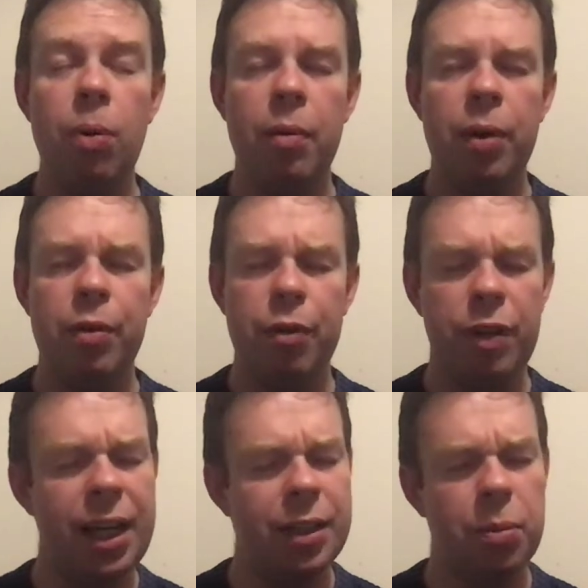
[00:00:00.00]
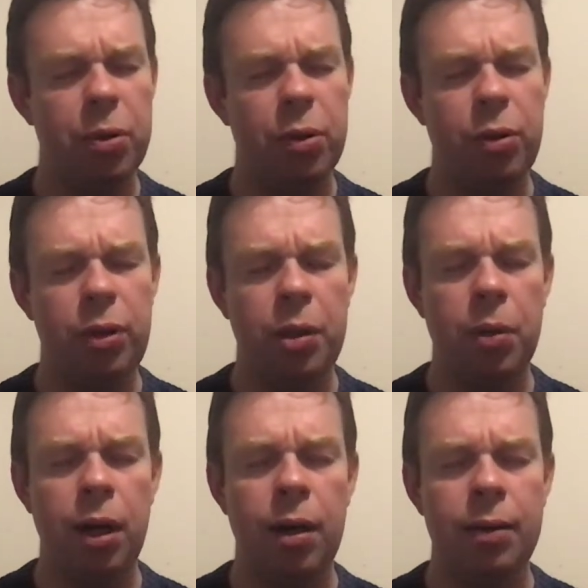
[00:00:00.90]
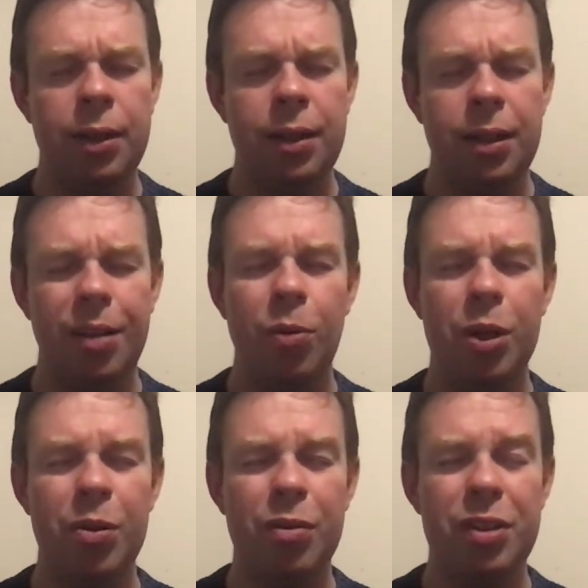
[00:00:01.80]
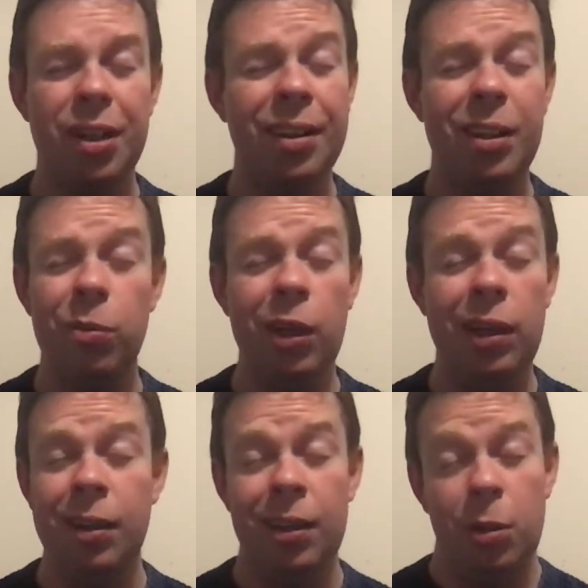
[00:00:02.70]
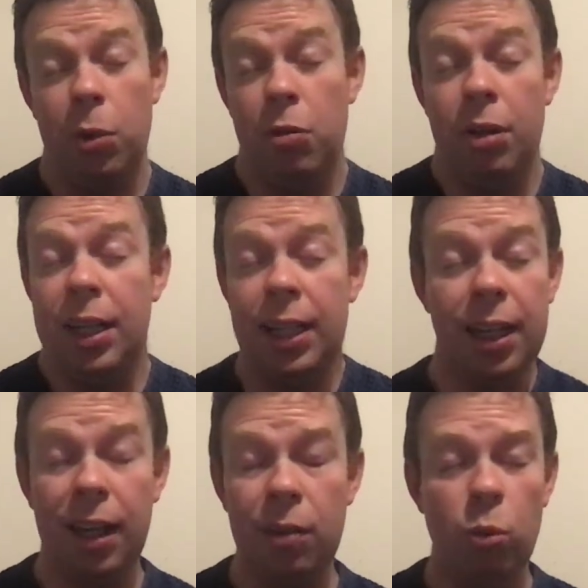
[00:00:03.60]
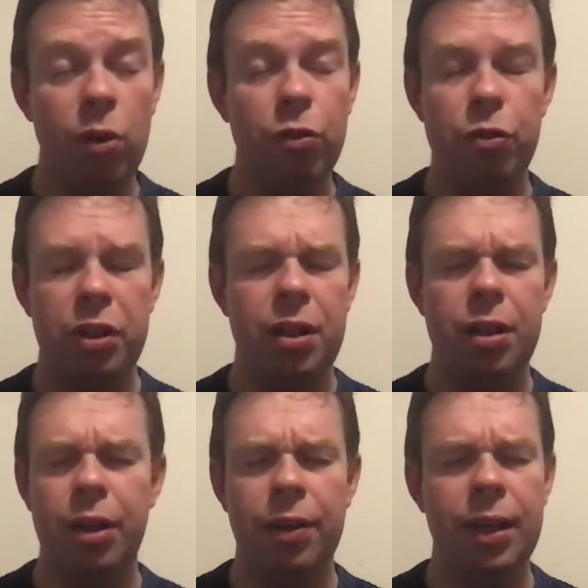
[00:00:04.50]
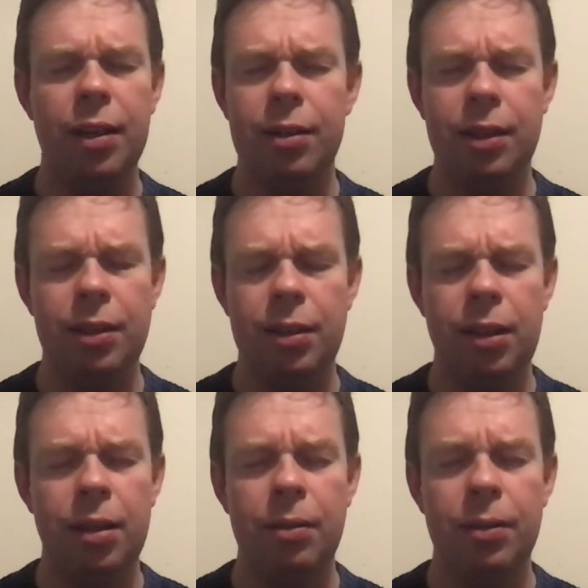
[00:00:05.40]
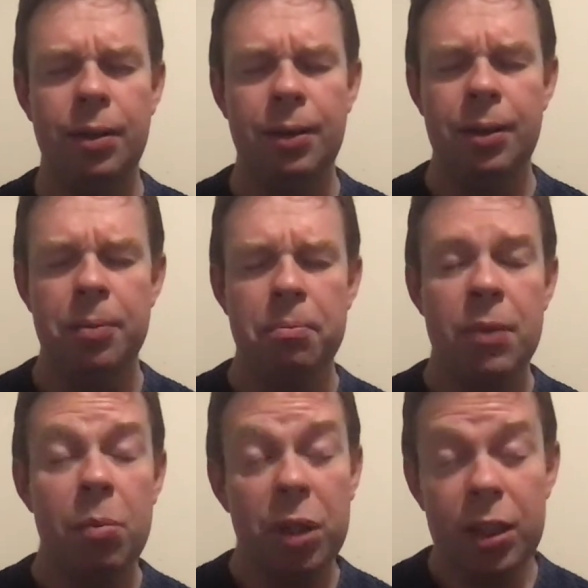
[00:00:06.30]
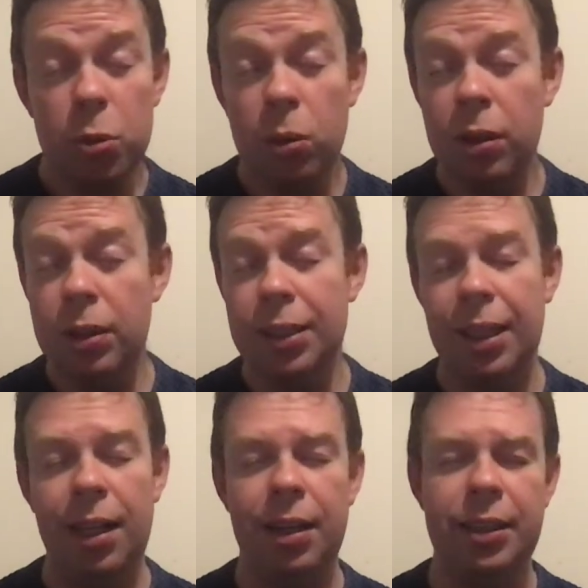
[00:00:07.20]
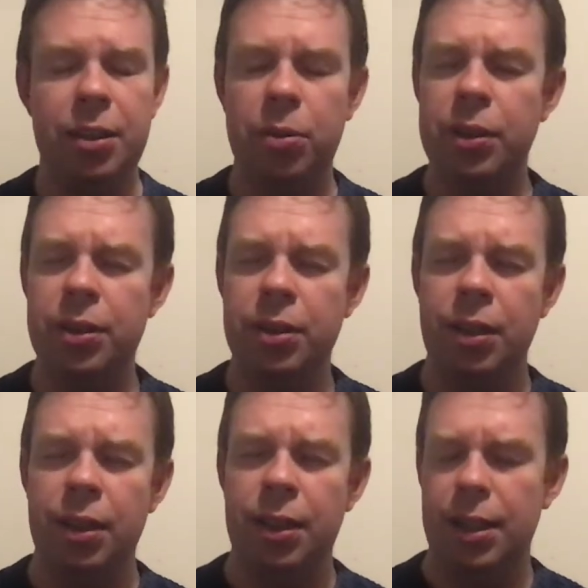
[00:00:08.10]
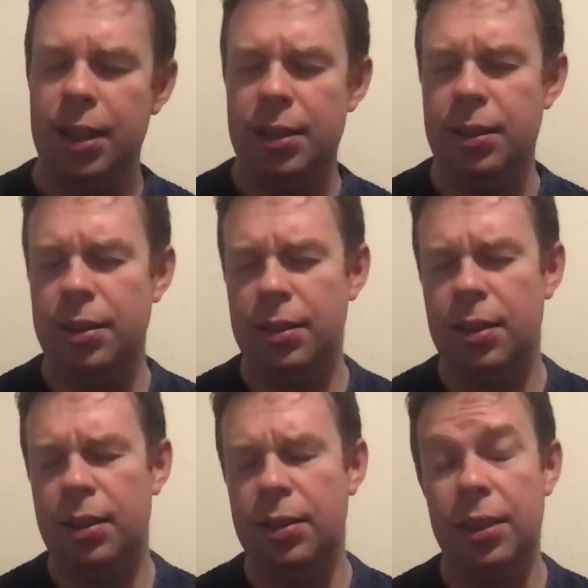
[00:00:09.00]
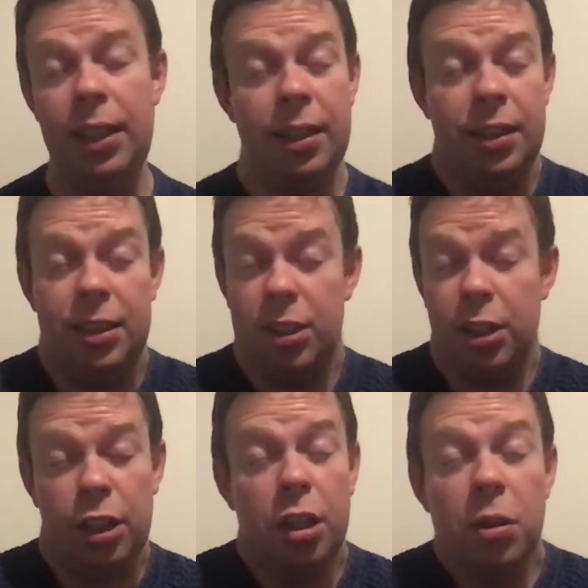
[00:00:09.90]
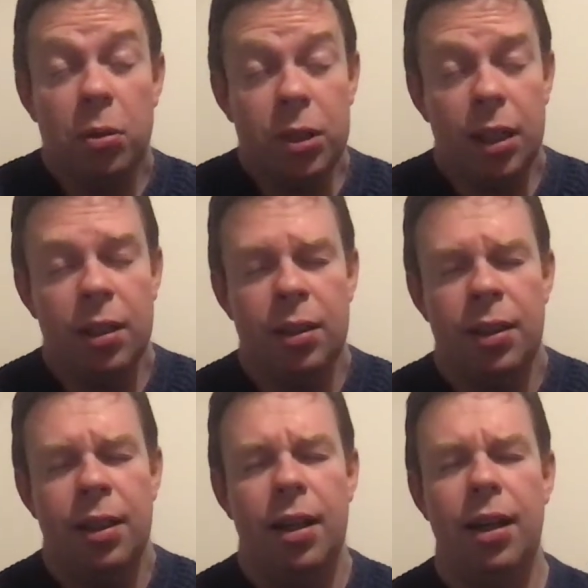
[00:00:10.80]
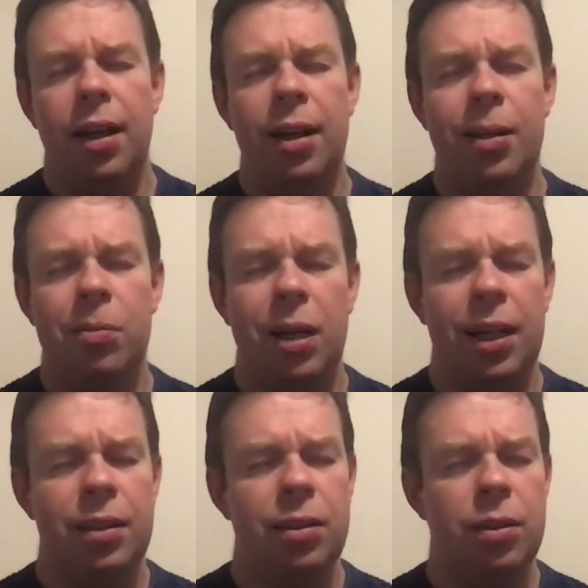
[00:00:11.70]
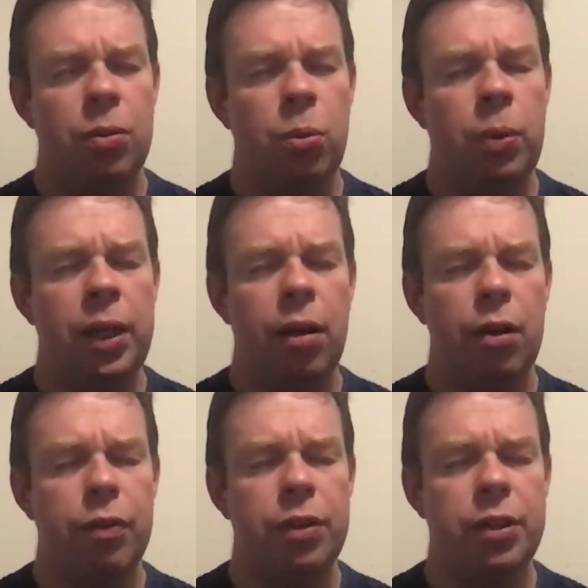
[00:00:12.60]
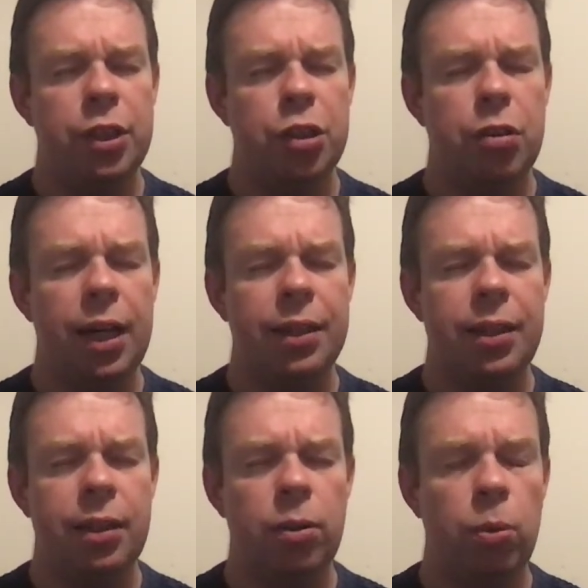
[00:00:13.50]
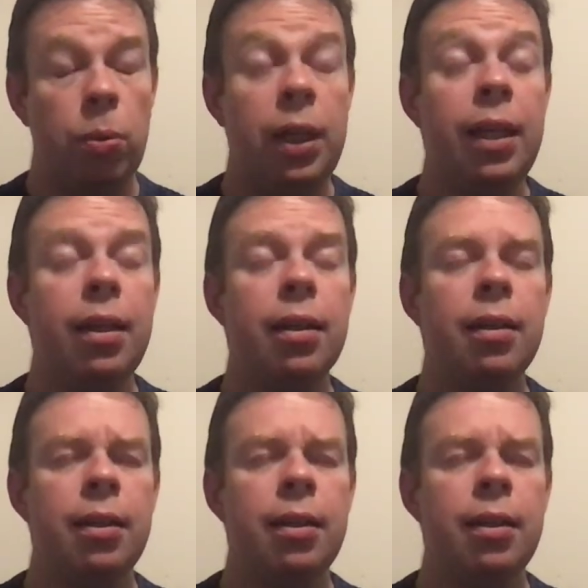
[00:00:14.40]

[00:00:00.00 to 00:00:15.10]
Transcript: when we reflect upon who you are and what you have done that we, we really can want for nothing other than you. But this world does lie to us, and uh, Satan is an accuser, um, and we are often distracted or weak